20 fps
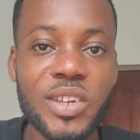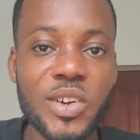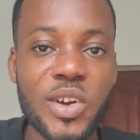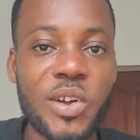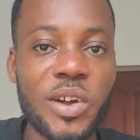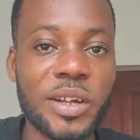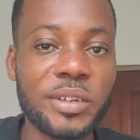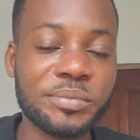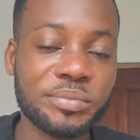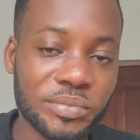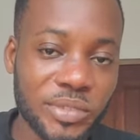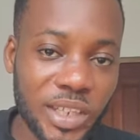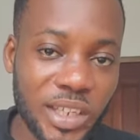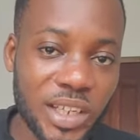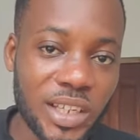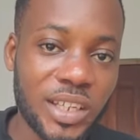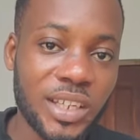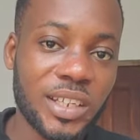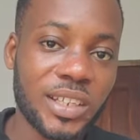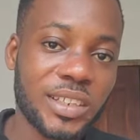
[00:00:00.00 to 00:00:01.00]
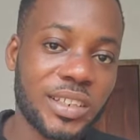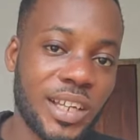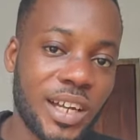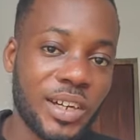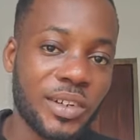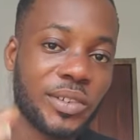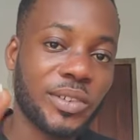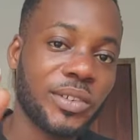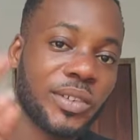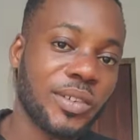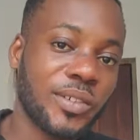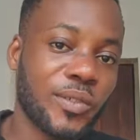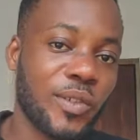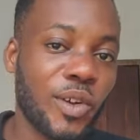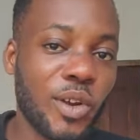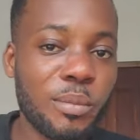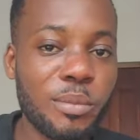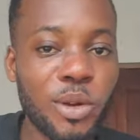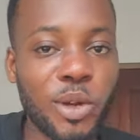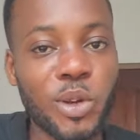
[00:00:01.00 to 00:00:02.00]
All right. Now,
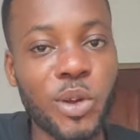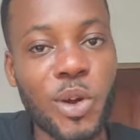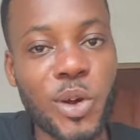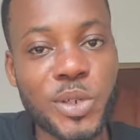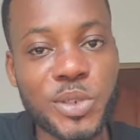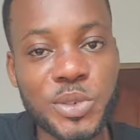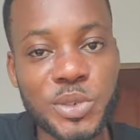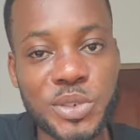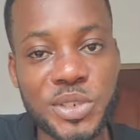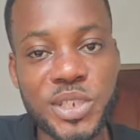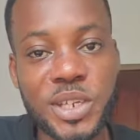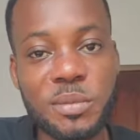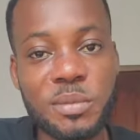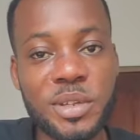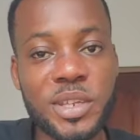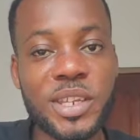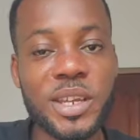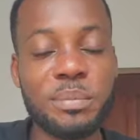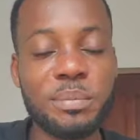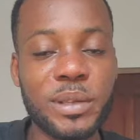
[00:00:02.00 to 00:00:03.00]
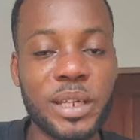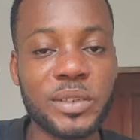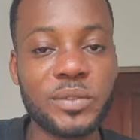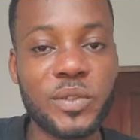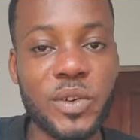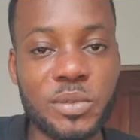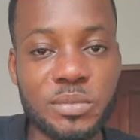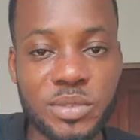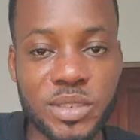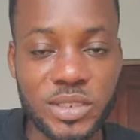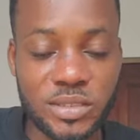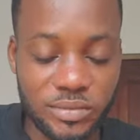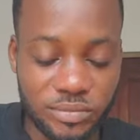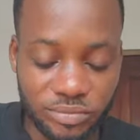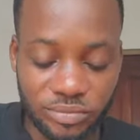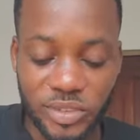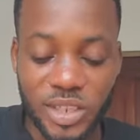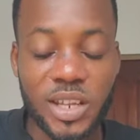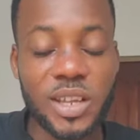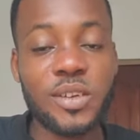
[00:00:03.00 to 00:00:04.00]
follow me on all social media platforms.
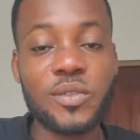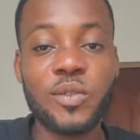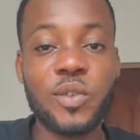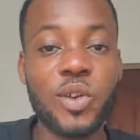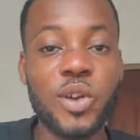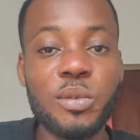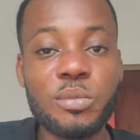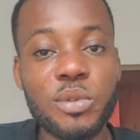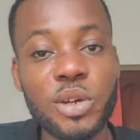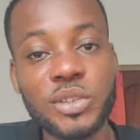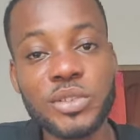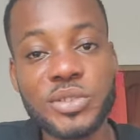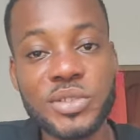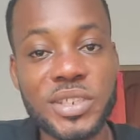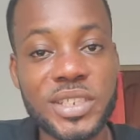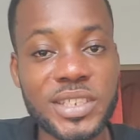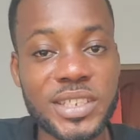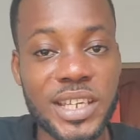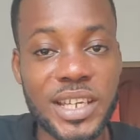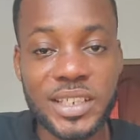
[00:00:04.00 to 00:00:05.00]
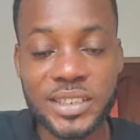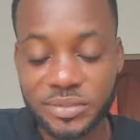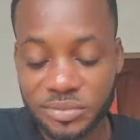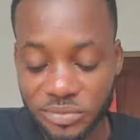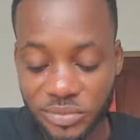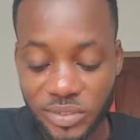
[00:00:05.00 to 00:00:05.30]
Follow me on Twitter